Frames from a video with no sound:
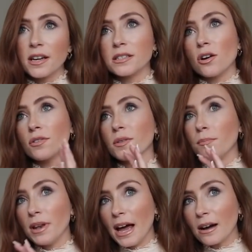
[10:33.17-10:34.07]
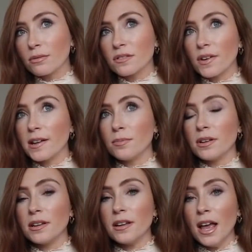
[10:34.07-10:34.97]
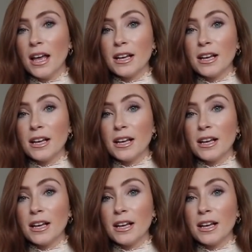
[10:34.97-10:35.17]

I saw that the black was available,